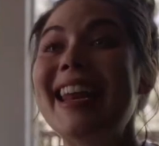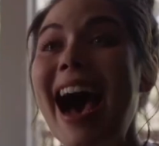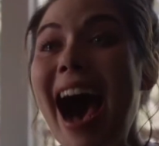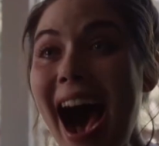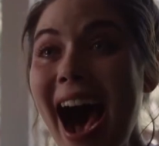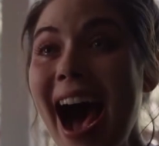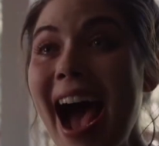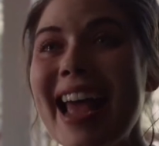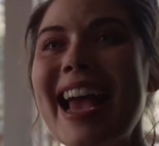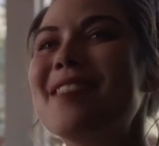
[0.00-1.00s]
a time,
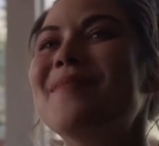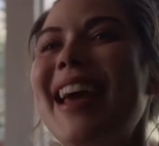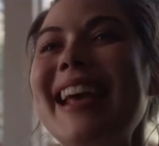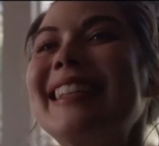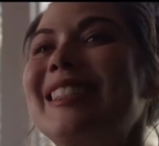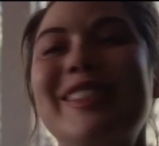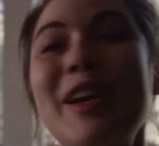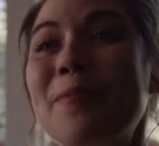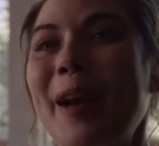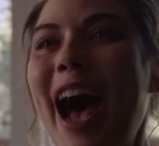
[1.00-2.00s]
not everything at once,
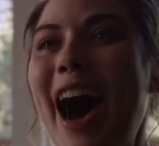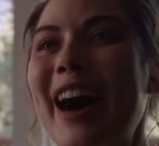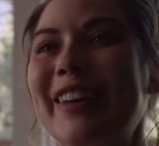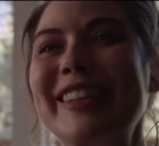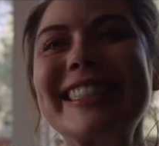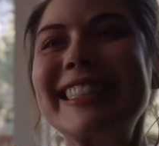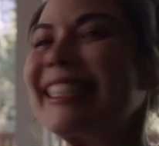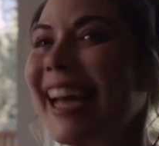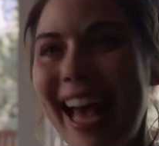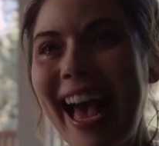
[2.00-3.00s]
right? So the
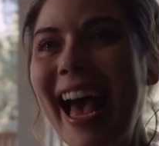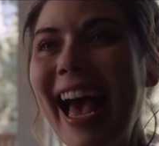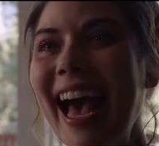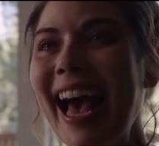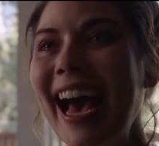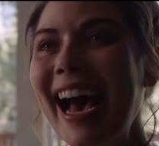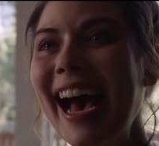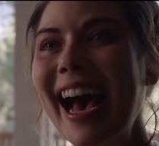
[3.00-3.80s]
build-up was a nice